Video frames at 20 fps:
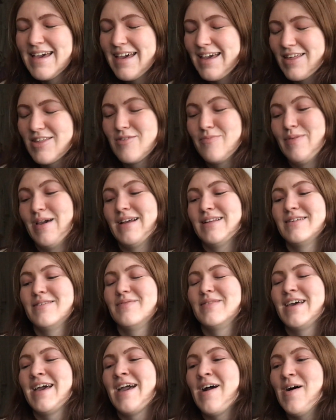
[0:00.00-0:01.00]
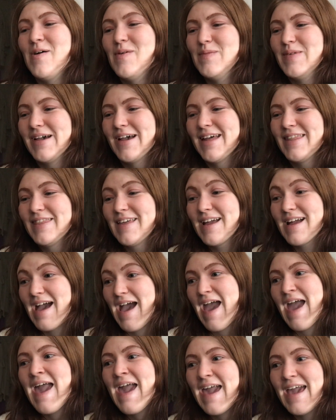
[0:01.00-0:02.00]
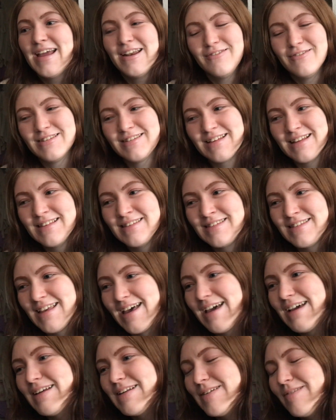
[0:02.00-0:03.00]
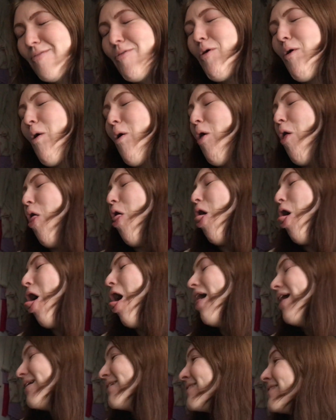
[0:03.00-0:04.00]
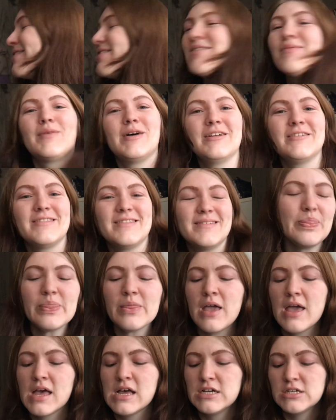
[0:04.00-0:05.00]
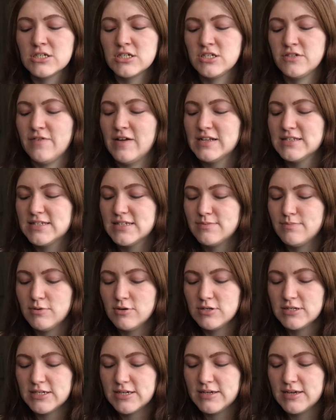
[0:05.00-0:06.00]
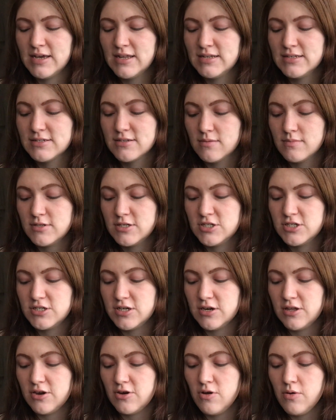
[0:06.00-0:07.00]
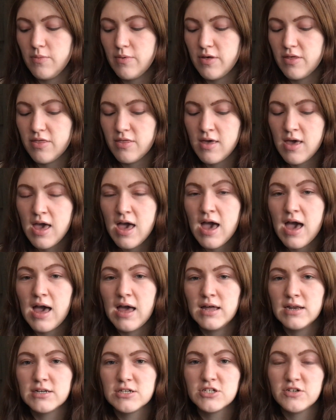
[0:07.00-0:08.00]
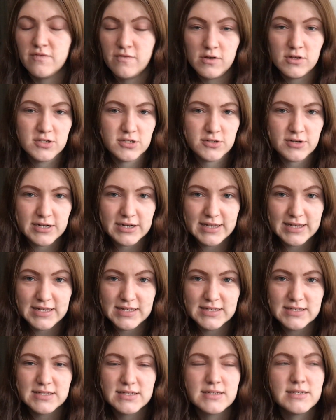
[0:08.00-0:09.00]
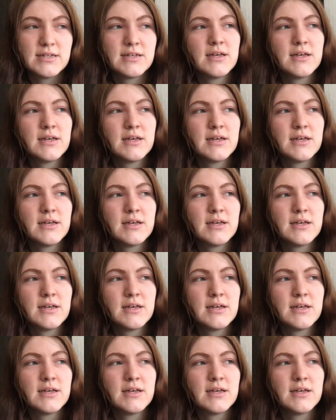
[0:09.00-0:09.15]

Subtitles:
she picked up the helmet and like a head was inside. Could you imagine? So she finds this body, and it's somebody she didn't get on with, and she falls to her knees.